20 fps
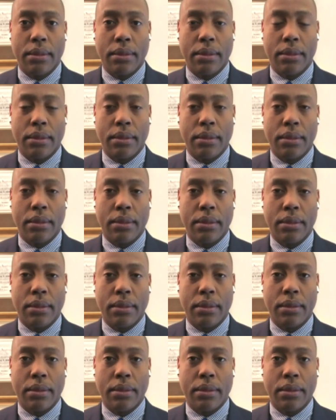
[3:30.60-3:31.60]

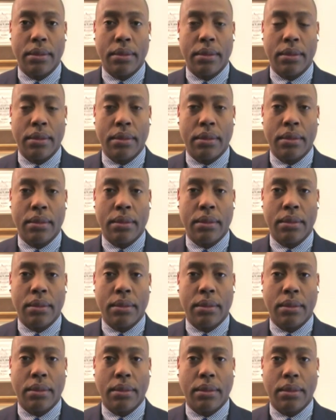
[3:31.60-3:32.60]

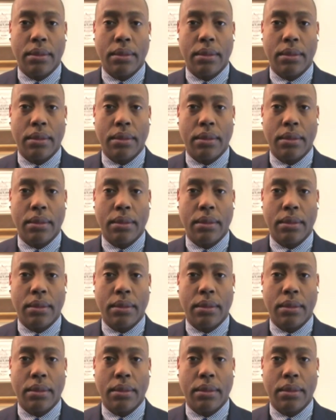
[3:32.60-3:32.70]
[no speech]